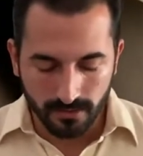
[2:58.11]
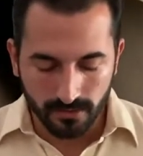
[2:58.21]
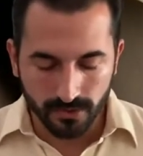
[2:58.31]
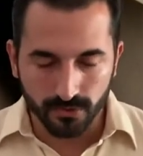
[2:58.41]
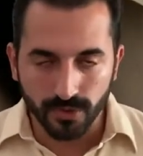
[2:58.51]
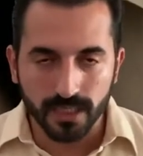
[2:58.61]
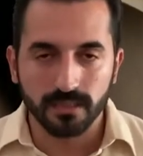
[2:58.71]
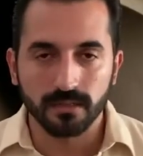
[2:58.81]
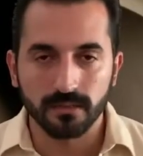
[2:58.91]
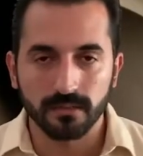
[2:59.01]
strict
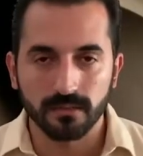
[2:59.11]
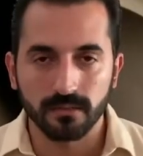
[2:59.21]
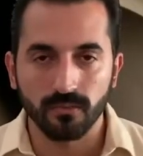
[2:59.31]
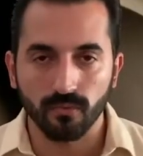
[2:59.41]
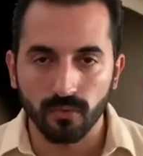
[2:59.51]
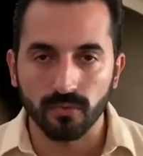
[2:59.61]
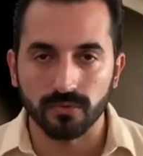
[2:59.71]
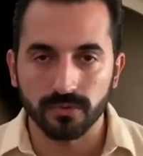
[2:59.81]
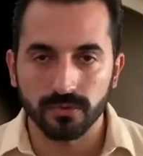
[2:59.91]
rules.